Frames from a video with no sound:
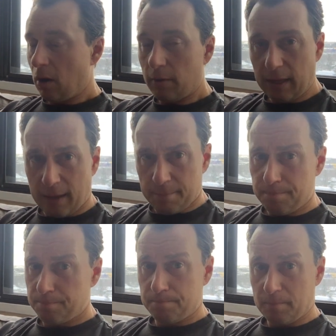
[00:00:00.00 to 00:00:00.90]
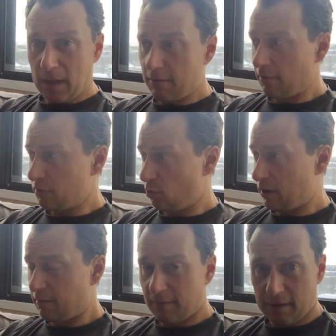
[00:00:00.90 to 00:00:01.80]
okay, I've got
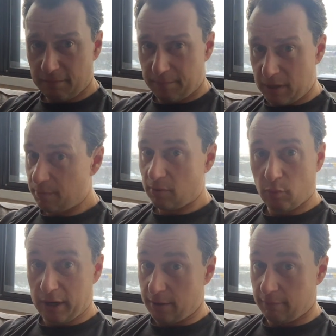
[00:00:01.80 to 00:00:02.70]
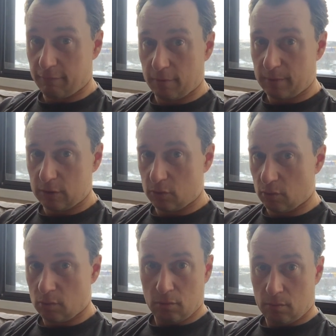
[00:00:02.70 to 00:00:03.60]
25 people waiting for me
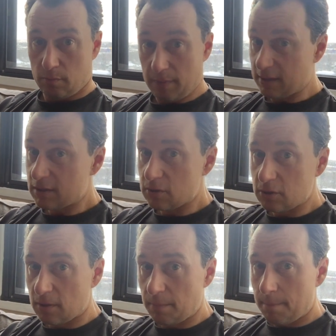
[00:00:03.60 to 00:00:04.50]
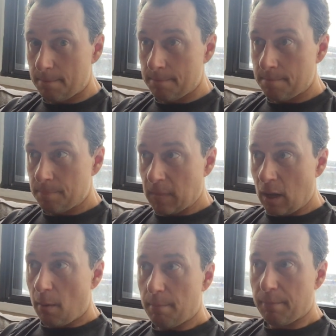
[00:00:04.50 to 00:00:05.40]
to message them,
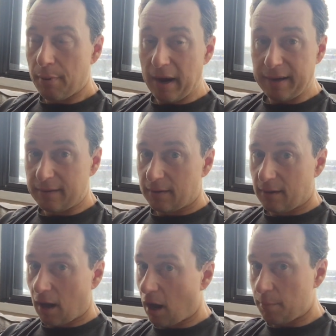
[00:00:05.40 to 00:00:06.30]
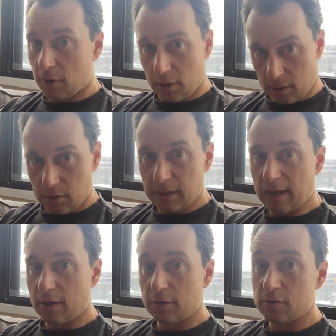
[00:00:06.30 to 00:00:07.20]
but I'm going to
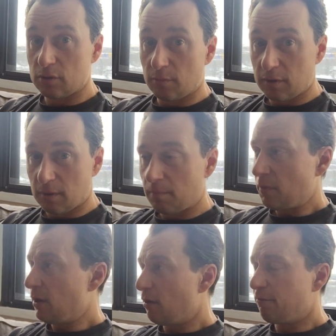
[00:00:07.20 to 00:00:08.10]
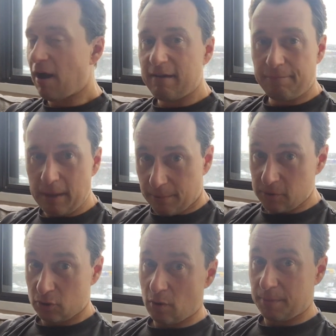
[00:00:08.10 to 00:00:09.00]
get on a Zoom with them. 5 people
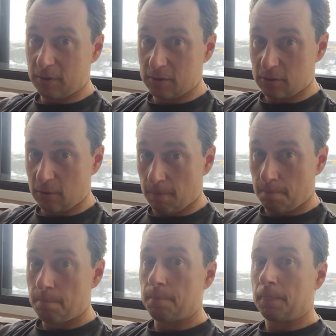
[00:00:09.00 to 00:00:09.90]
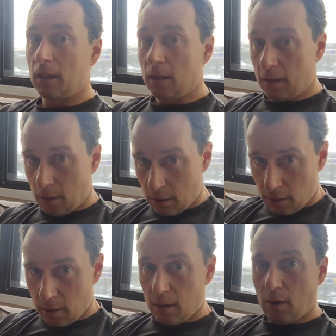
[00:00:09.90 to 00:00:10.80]
show up on a Zoom.
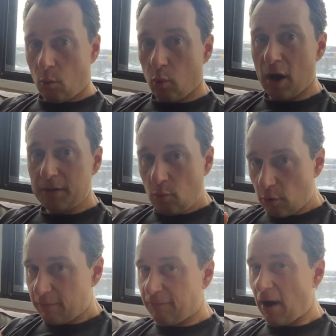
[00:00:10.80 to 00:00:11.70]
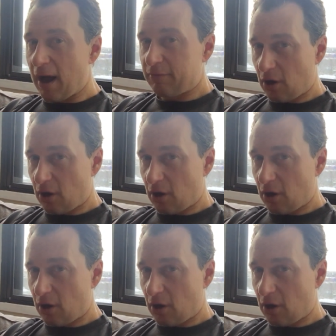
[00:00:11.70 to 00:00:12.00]
What would 5